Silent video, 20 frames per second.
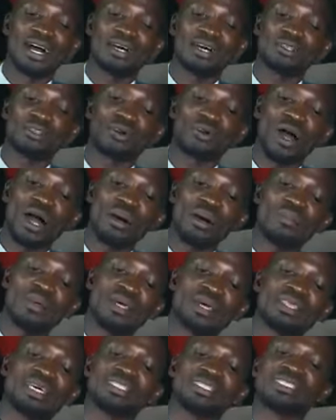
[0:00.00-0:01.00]
to our
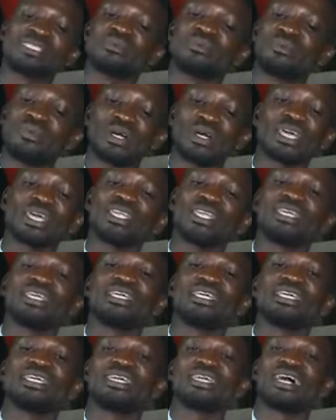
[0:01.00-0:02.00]
brothers in
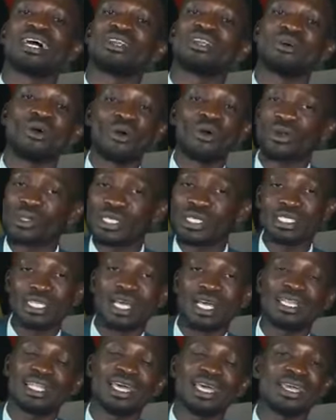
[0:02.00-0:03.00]
Bukedi and all these
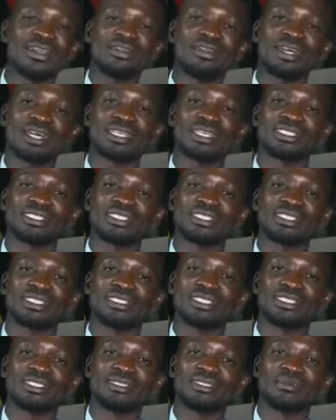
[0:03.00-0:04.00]
other areas,
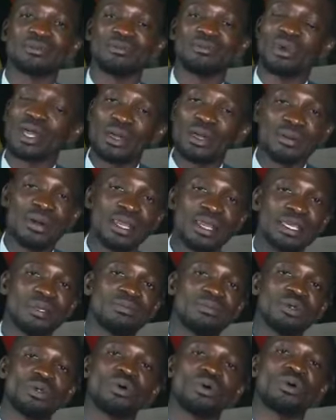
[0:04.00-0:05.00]
Mwebali
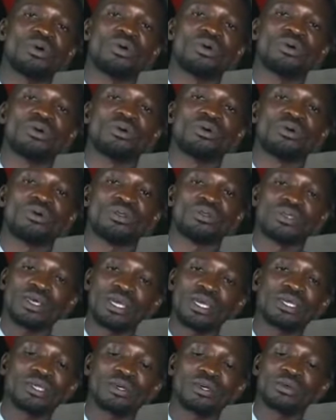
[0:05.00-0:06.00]
Muno.
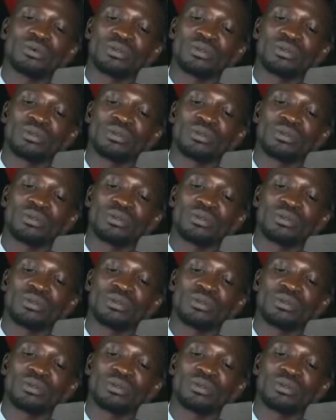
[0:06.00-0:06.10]
Thank you